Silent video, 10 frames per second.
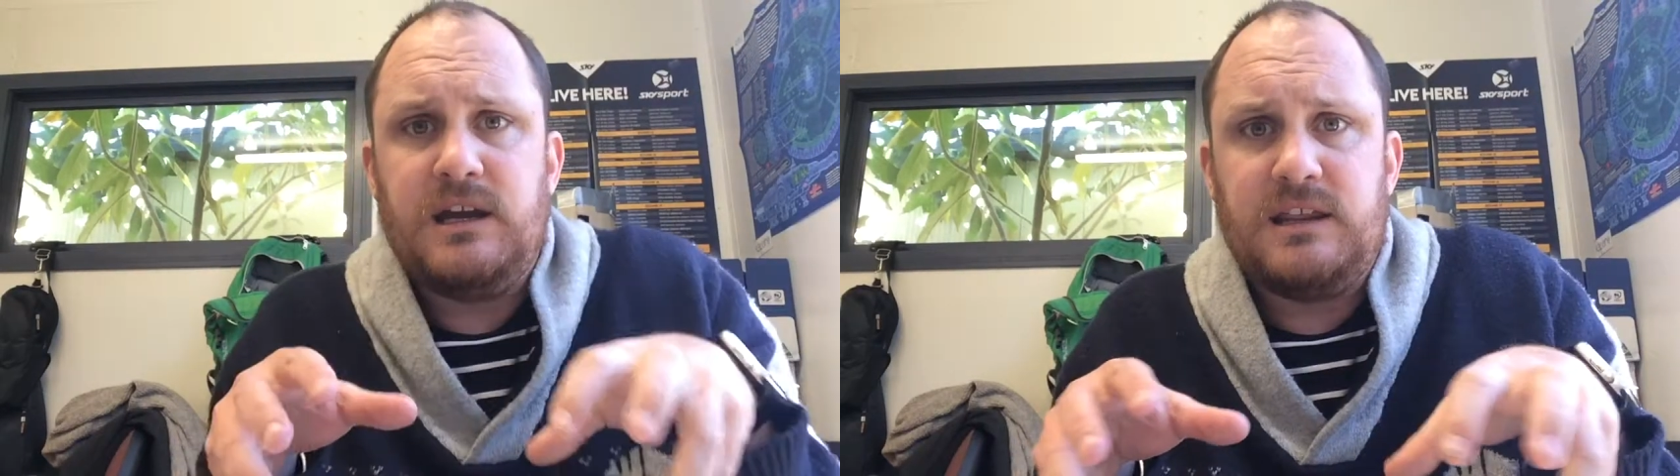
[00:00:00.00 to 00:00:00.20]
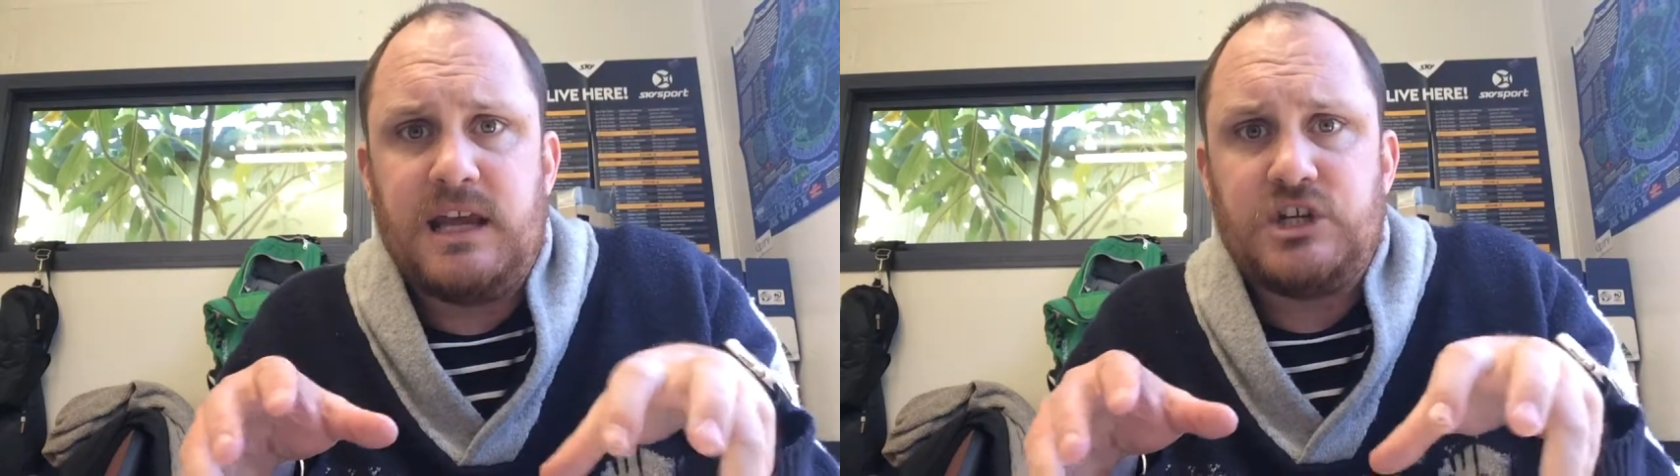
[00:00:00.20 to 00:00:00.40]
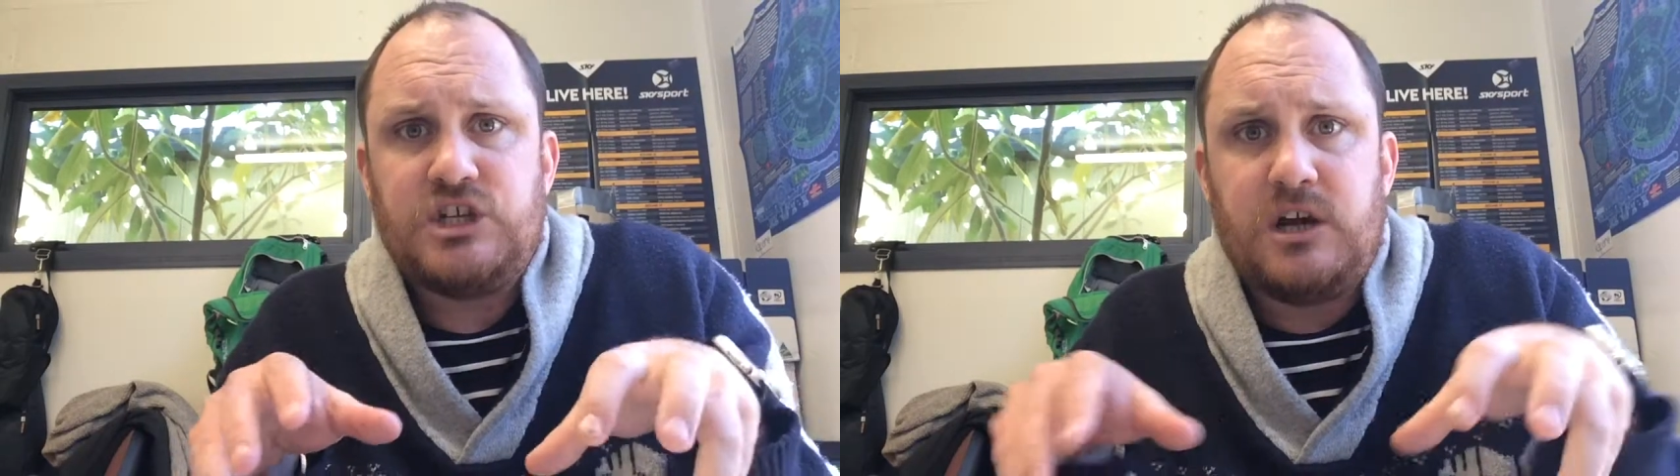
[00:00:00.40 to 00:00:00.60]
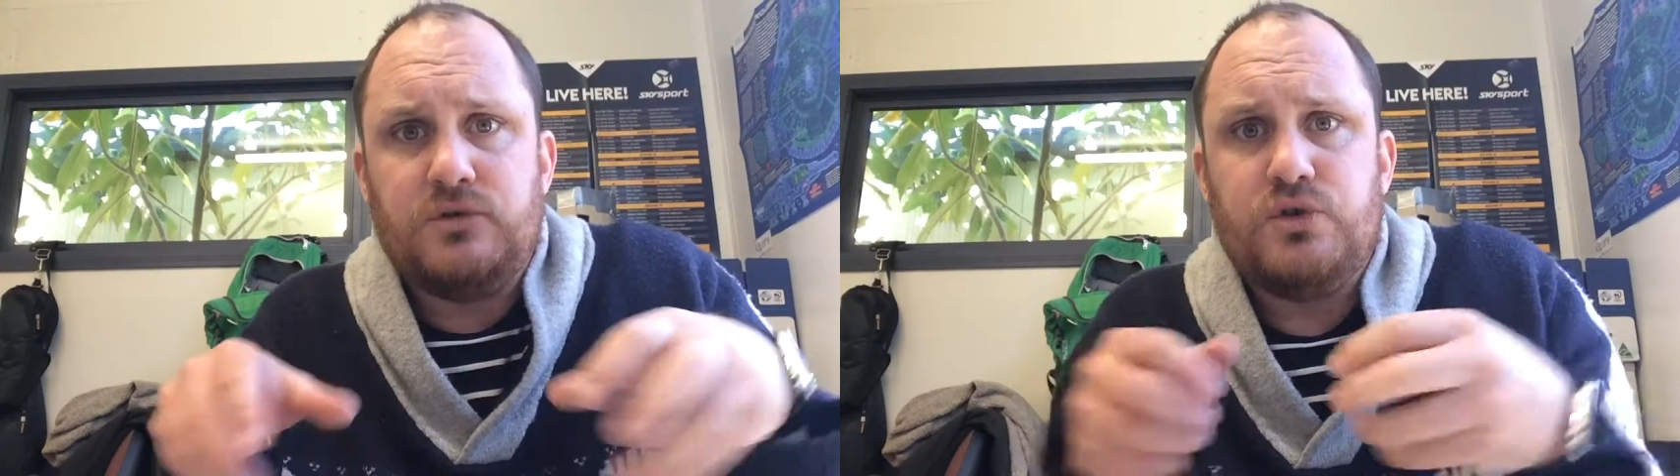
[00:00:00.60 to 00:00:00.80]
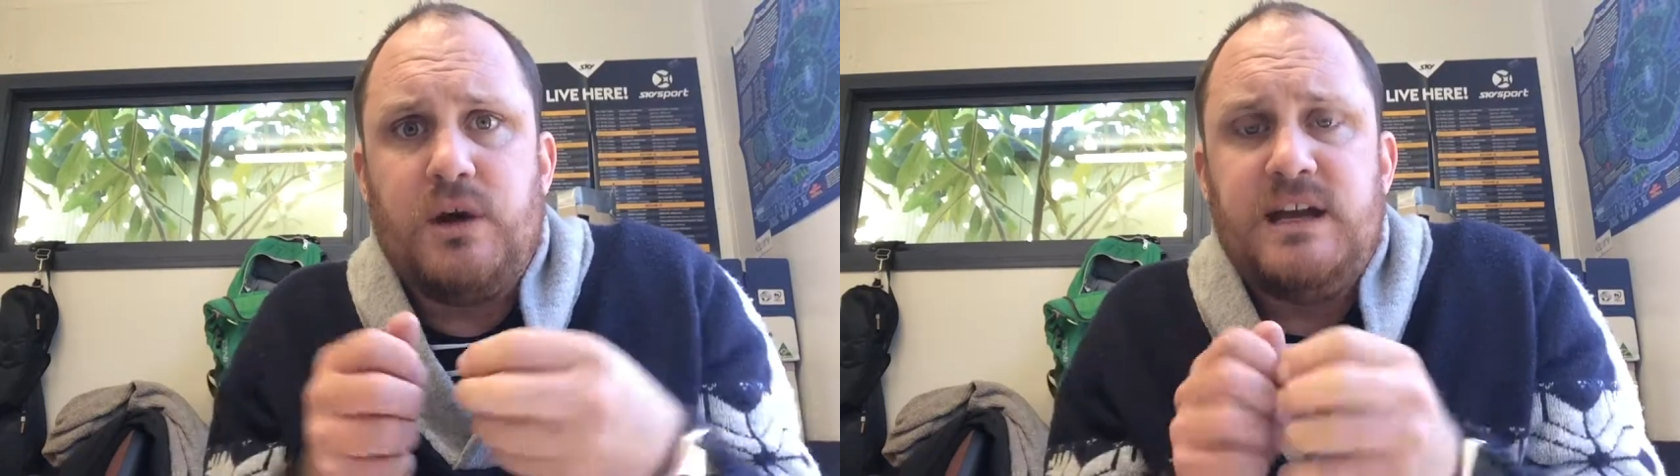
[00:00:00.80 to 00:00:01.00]
that shell
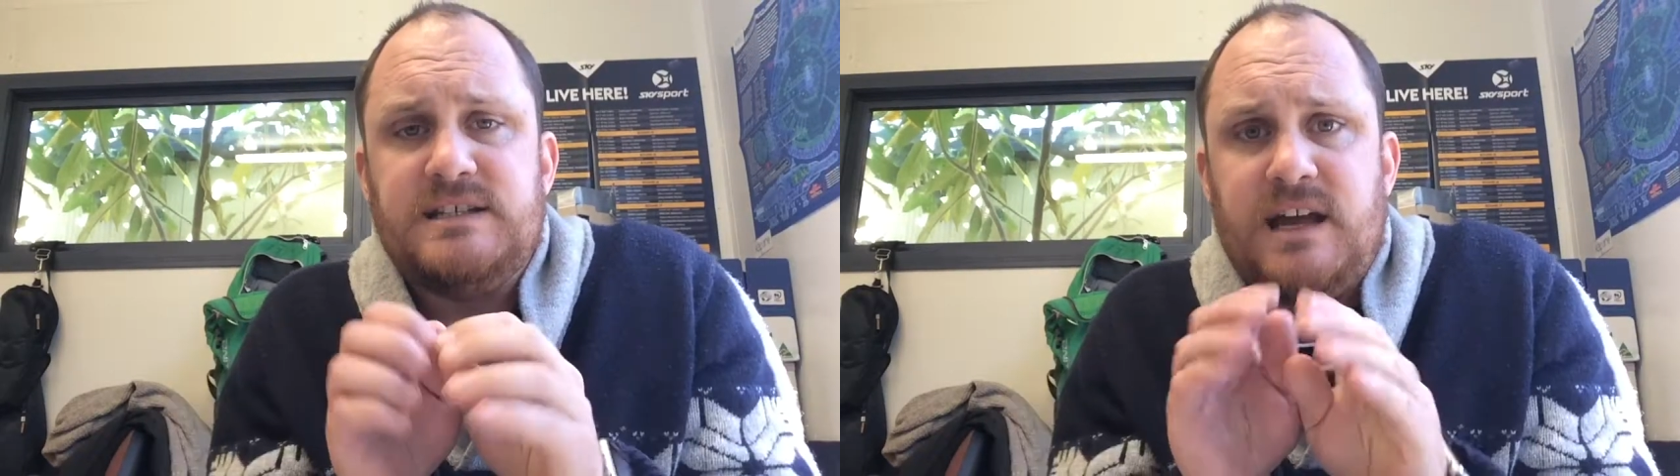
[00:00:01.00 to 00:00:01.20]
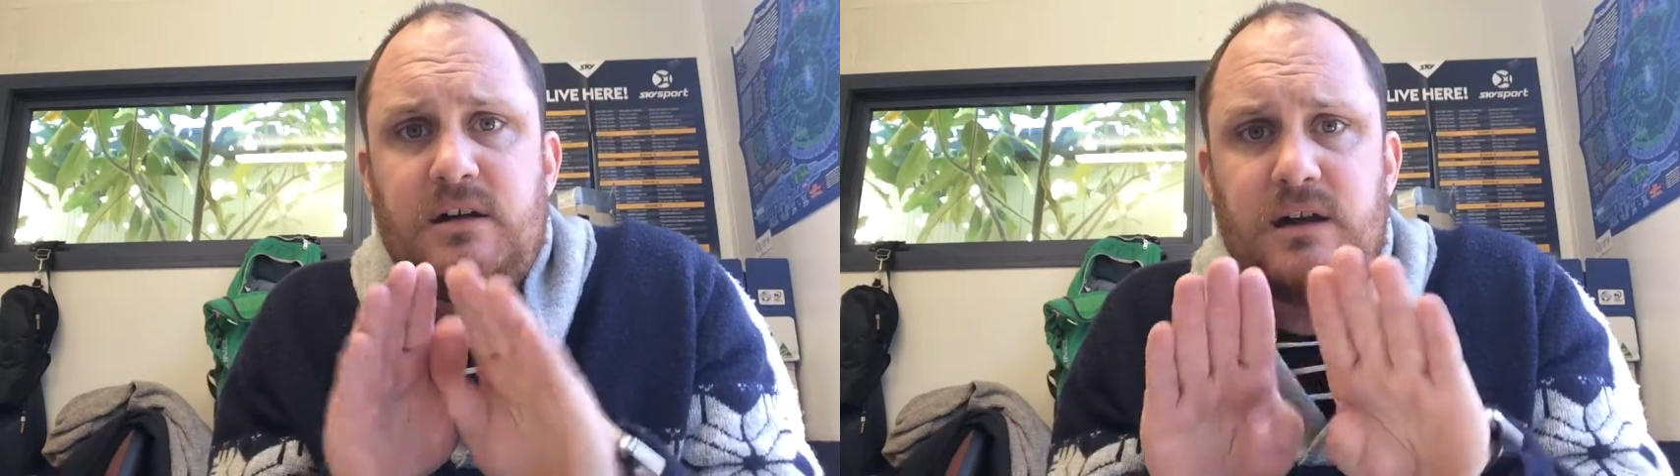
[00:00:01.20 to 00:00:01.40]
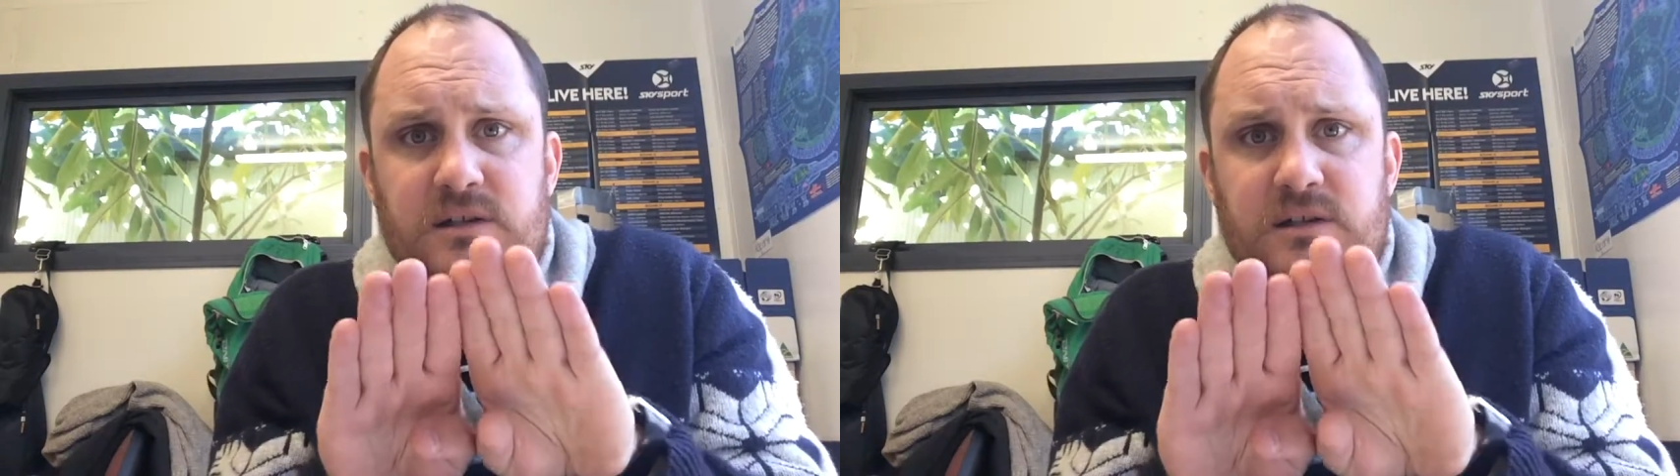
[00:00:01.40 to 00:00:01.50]
dries out